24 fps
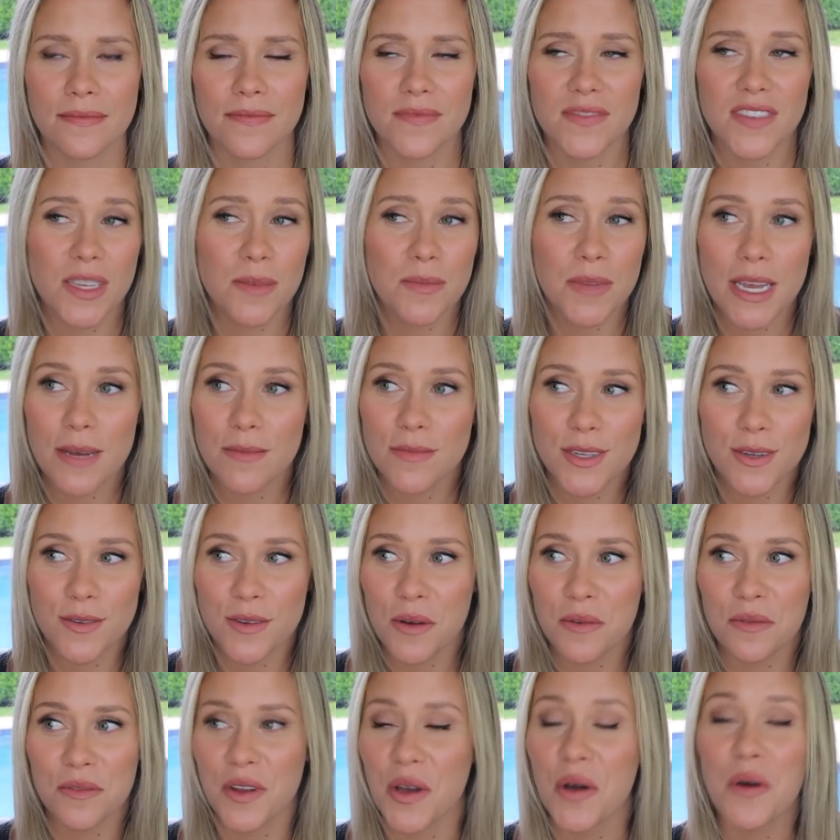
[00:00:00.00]
Sometimes you
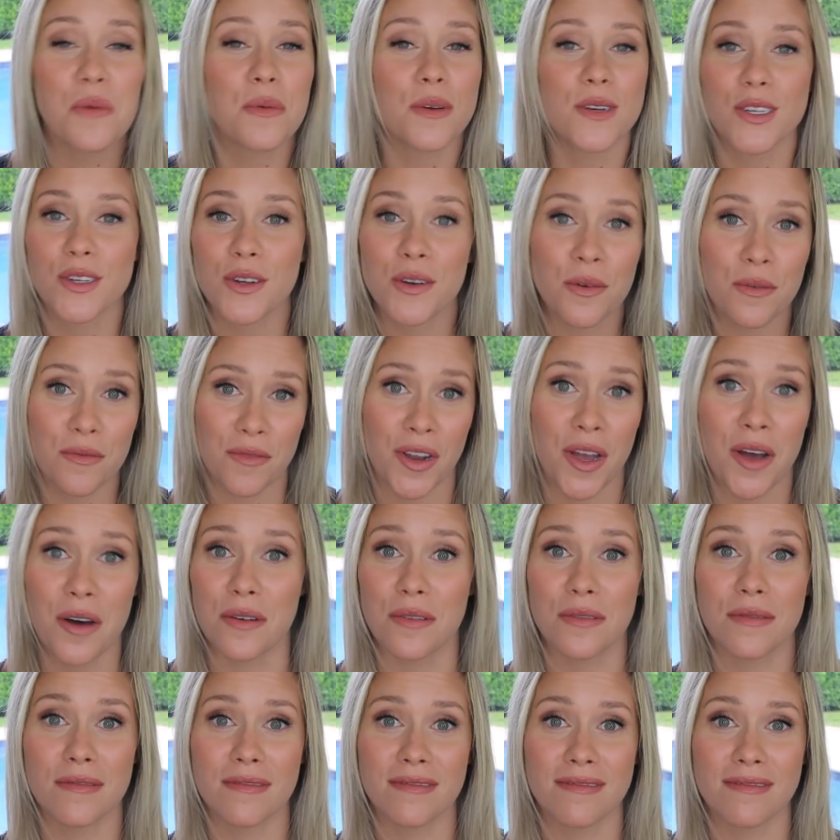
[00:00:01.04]
don't know what you don't know.